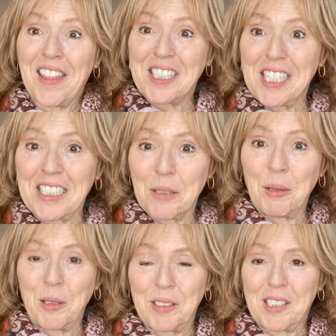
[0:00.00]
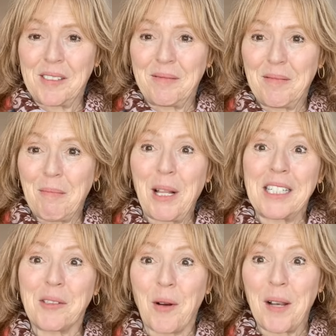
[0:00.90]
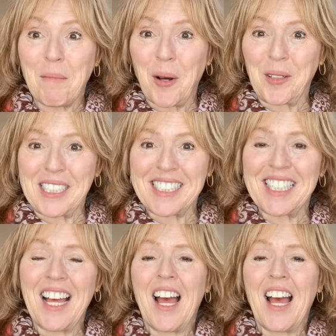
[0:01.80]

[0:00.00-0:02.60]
the six boots plus one bonus.